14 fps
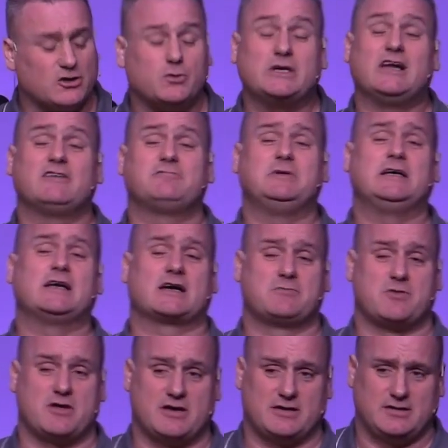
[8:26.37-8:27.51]
know he loved me like a
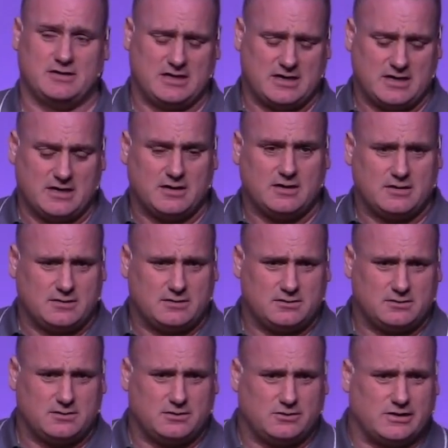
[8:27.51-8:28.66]
brother.
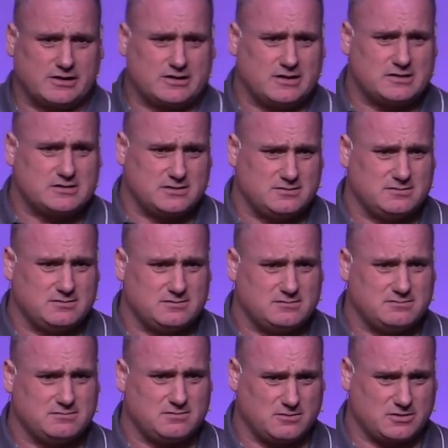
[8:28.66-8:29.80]
All right, guys?
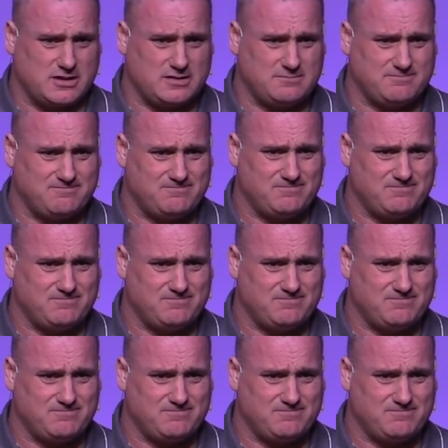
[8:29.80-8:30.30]
Okay.